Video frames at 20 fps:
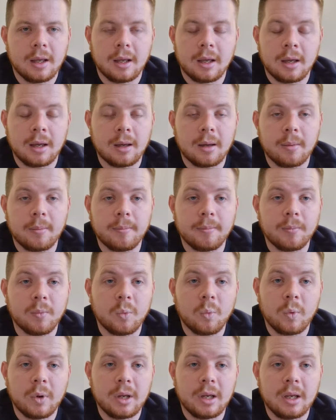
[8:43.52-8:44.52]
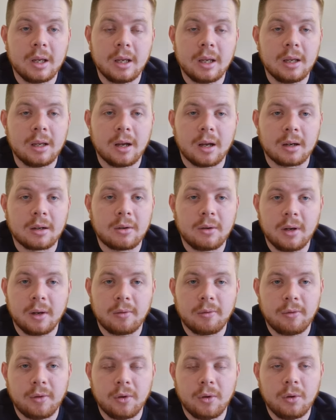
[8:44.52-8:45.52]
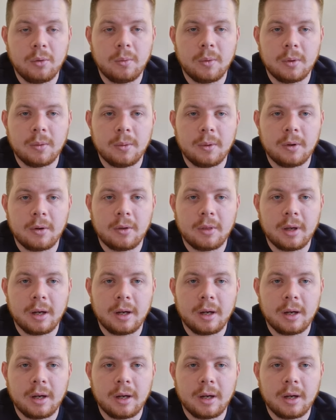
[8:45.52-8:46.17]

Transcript: Um, we had great food when we were